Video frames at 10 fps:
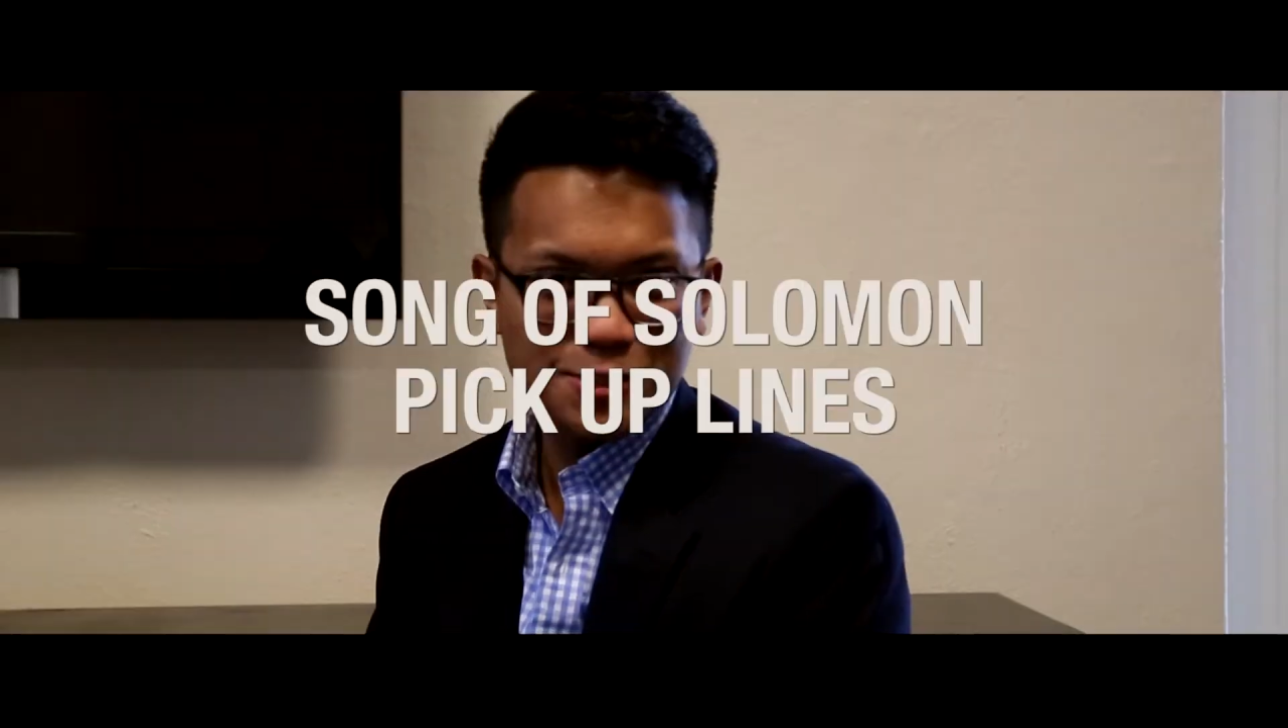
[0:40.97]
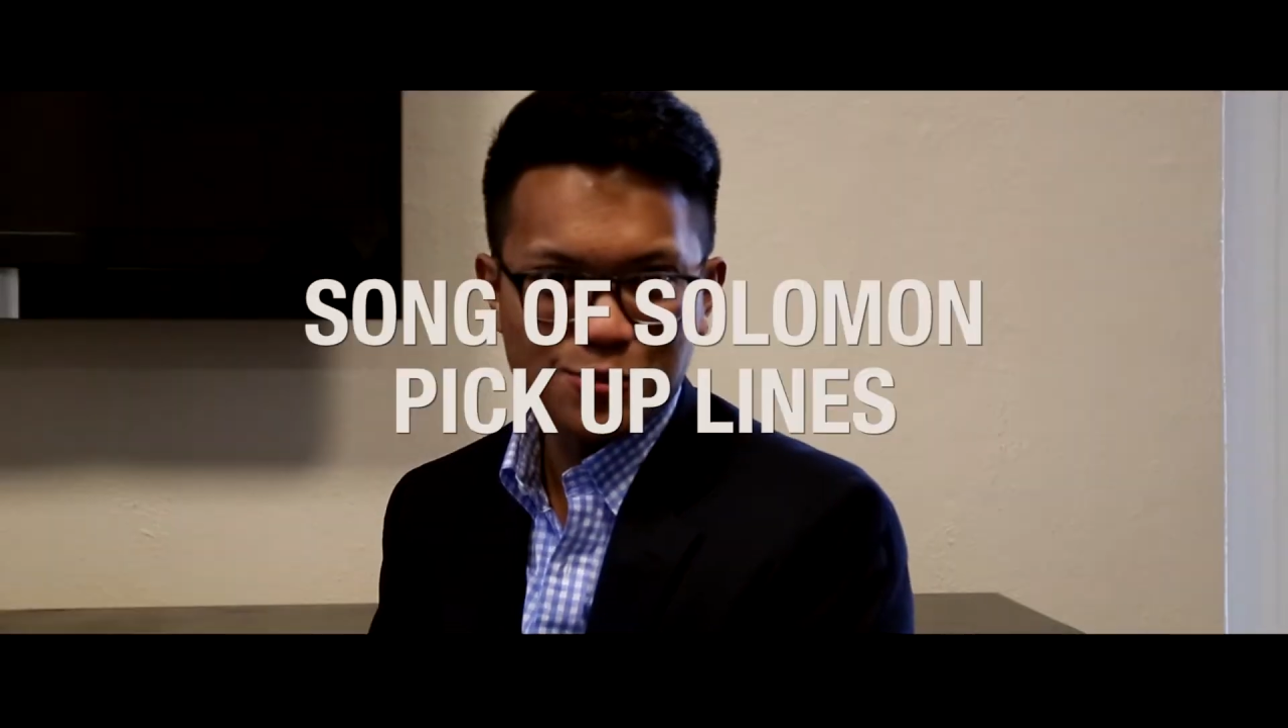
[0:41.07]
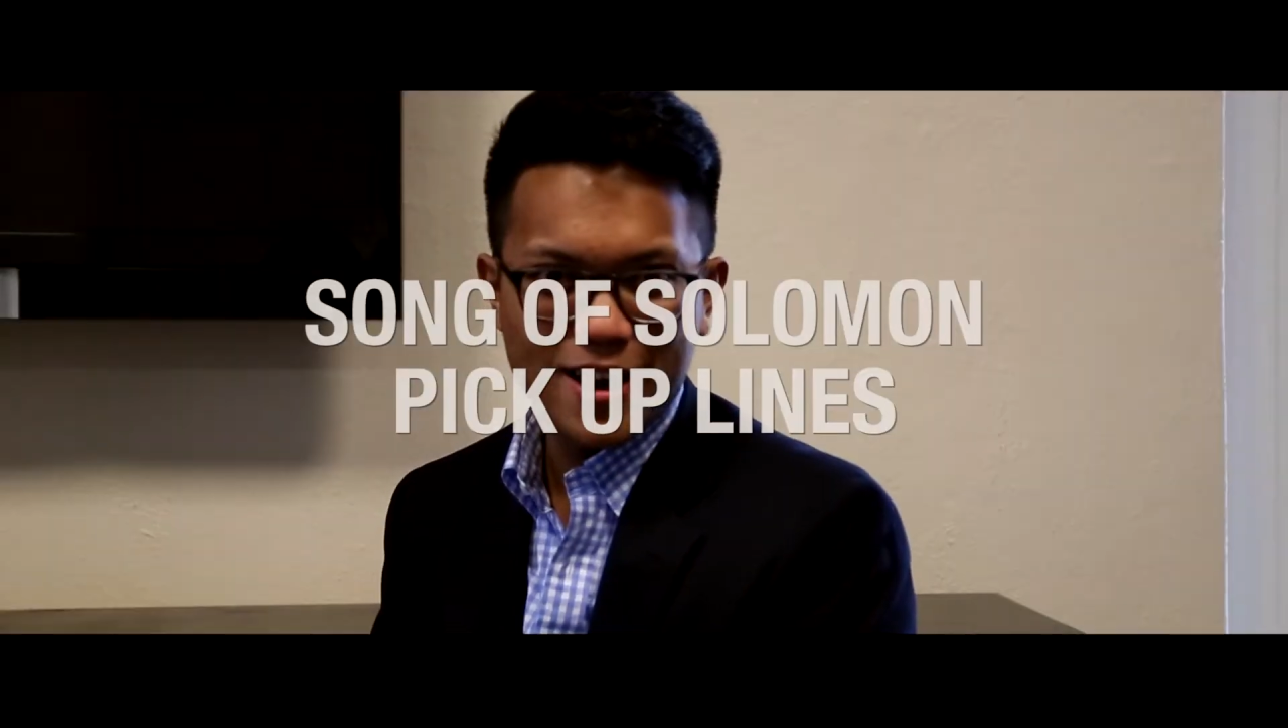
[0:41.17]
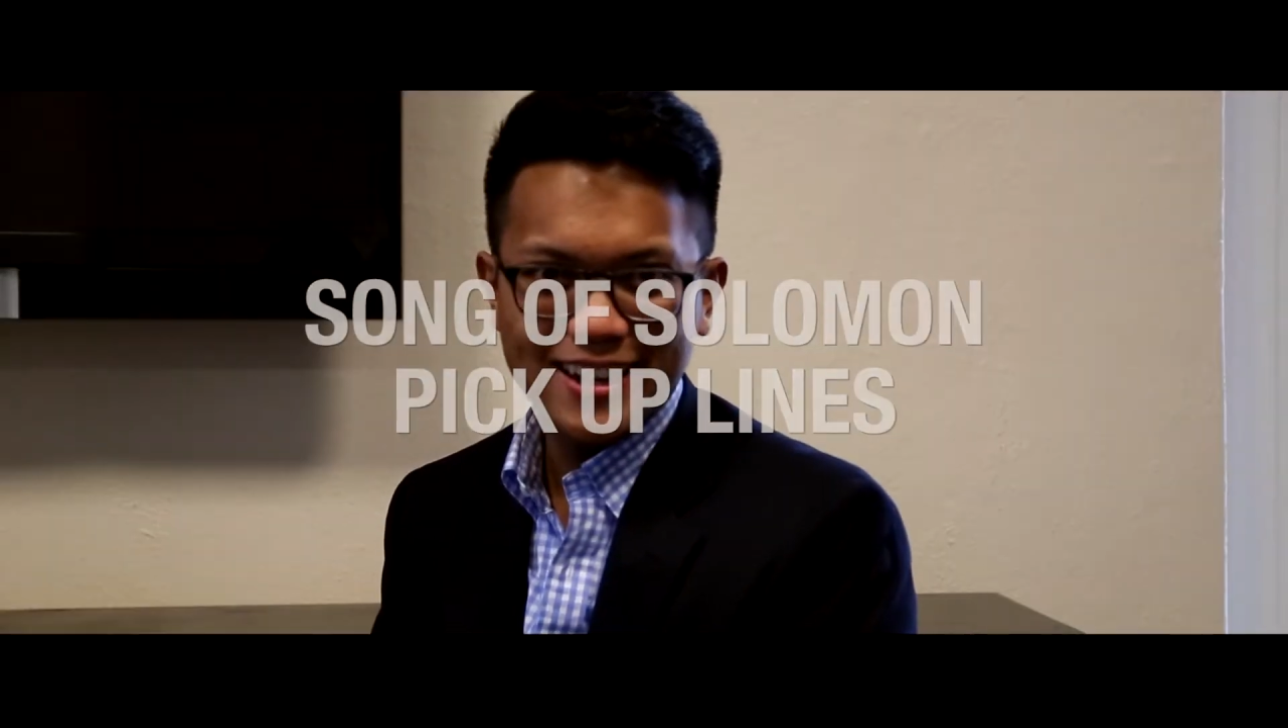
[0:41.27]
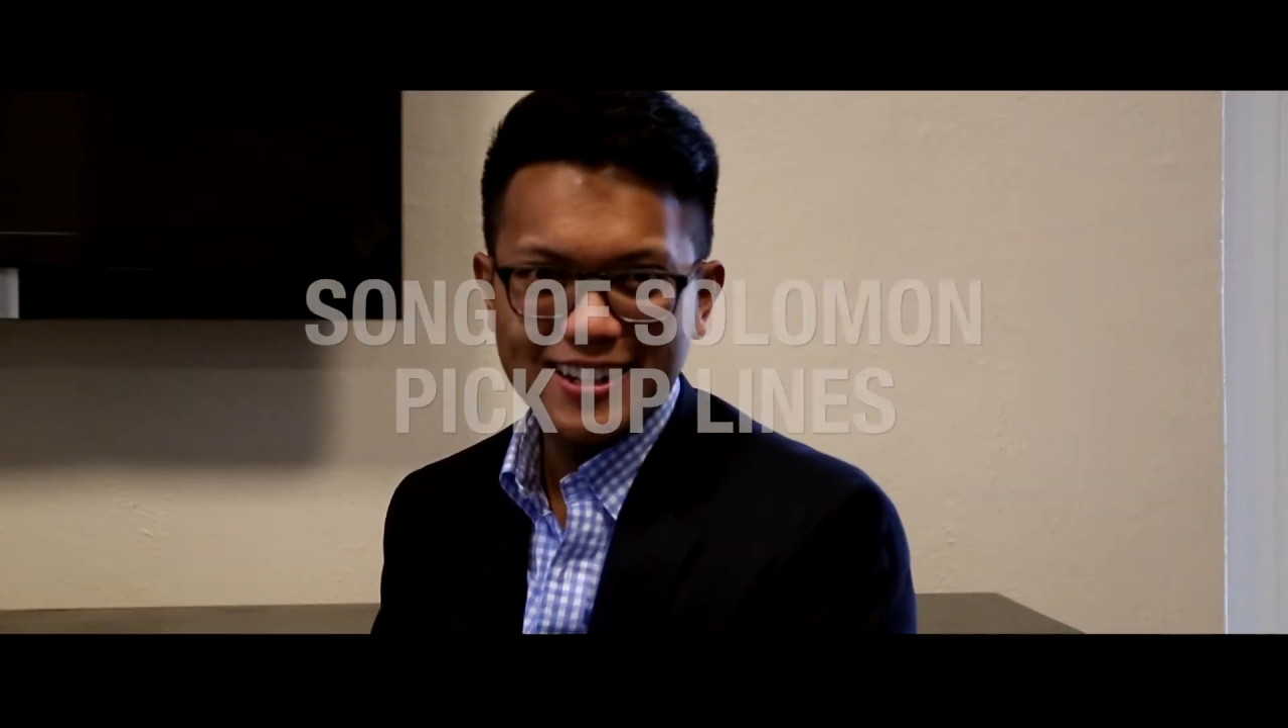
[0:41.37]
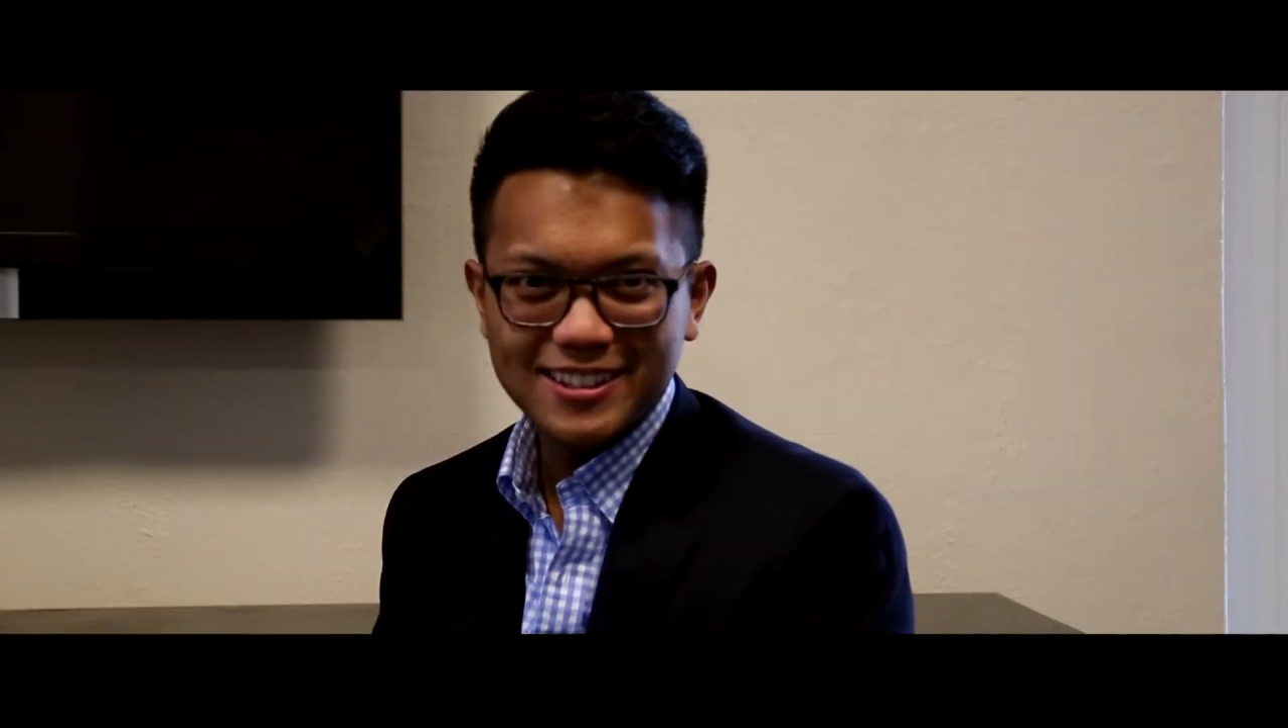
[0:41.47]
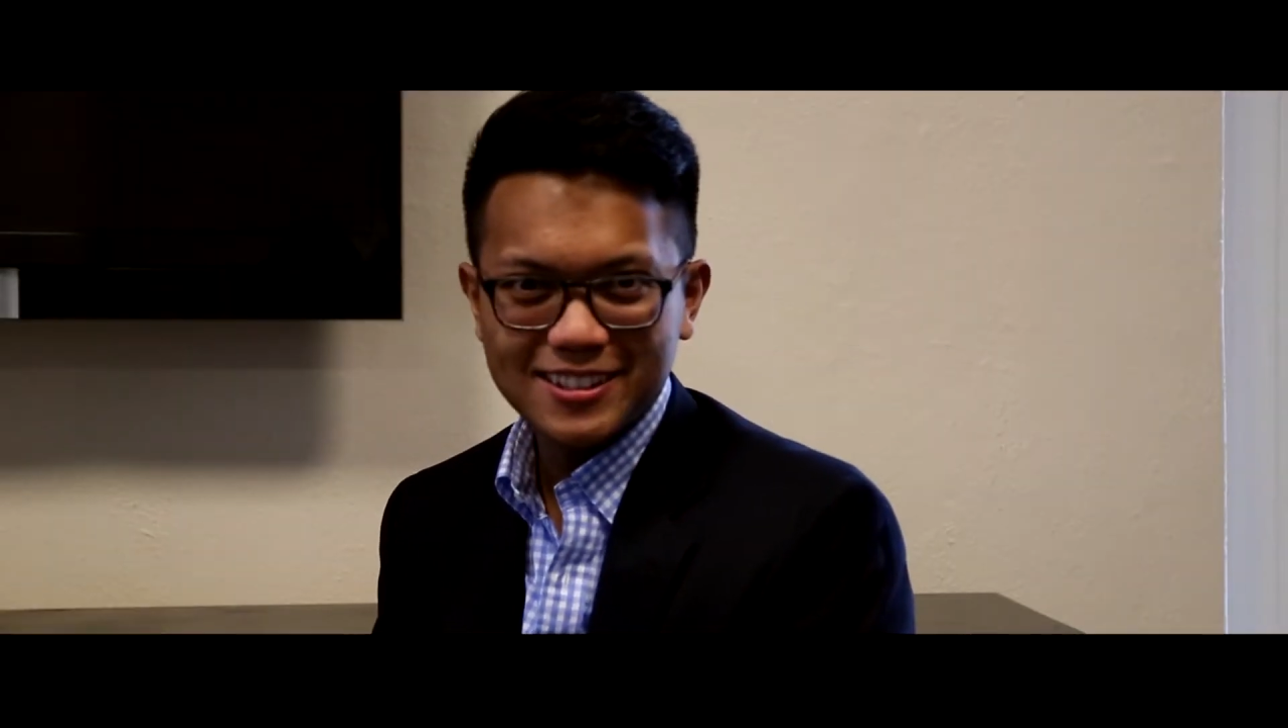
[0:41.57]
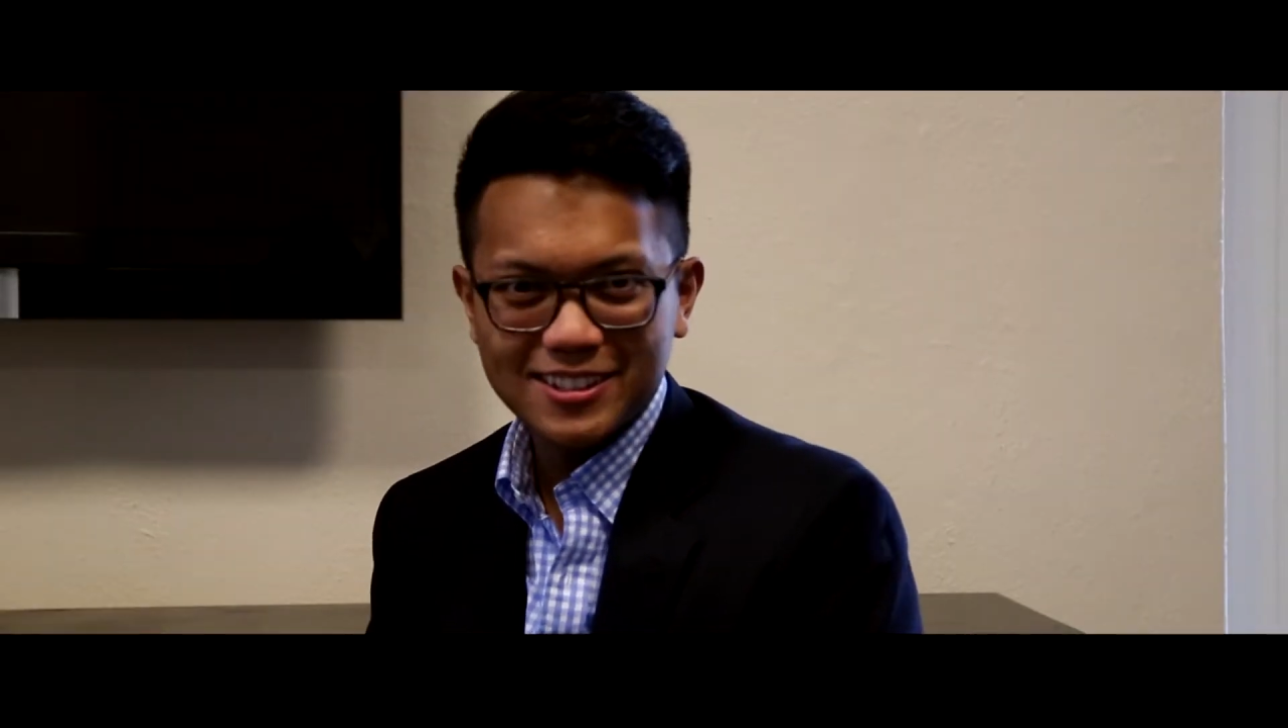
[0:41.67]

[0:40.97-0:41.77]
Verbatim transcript: That's right,